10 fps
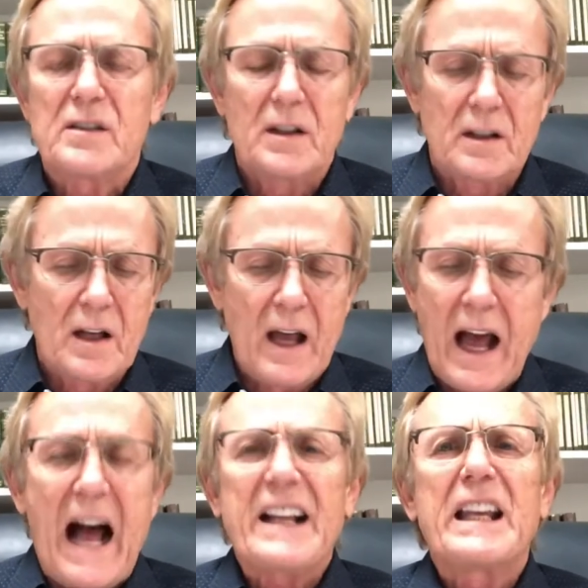And
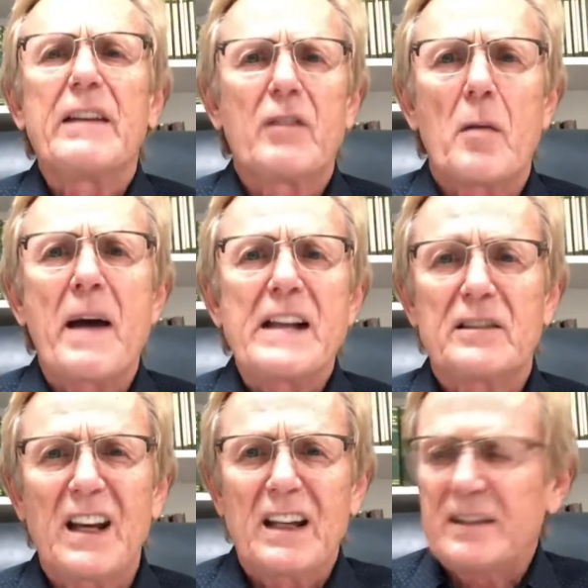I can't even imagine, did
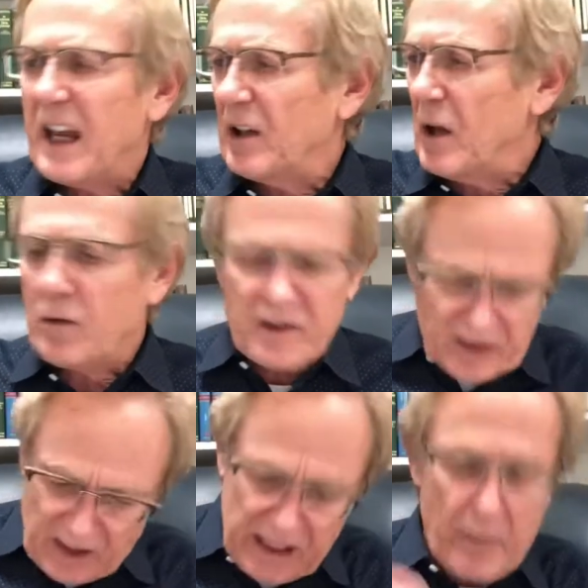he take locusts
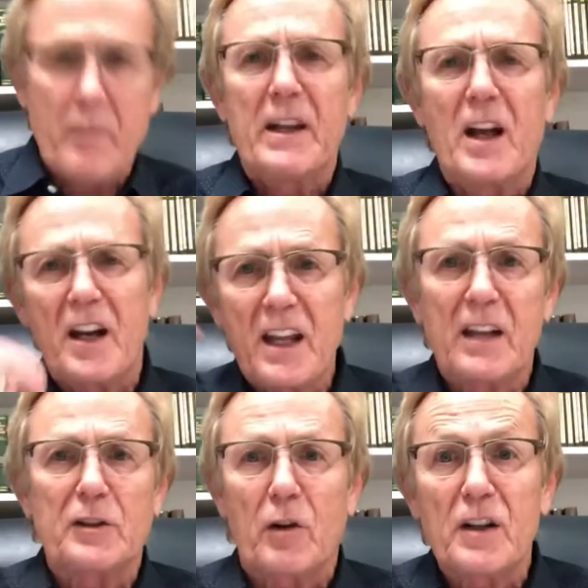and dip them in honey and
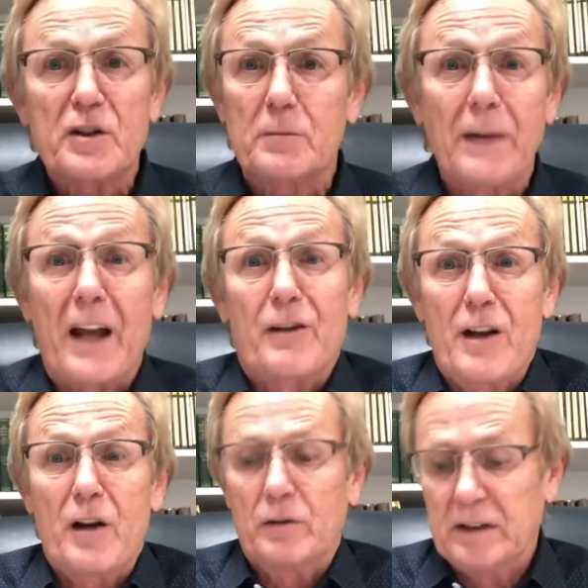crunch them? I don't know.